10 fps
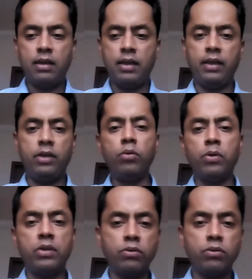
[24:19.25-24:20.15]
Like you
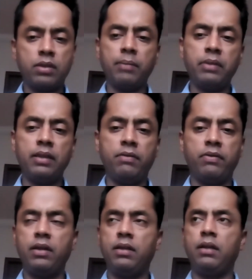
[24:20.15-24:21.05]
would choose something
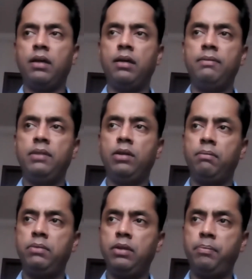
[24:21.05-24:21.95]
different.
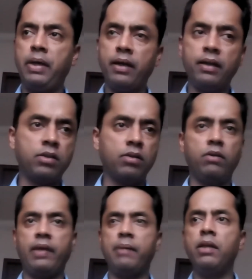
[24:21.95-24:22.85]
Your parents or
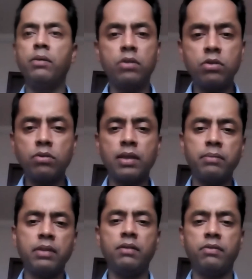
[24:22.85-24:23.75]
your family would choose
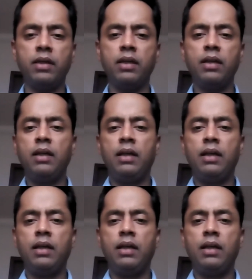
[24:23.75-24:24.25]
something different.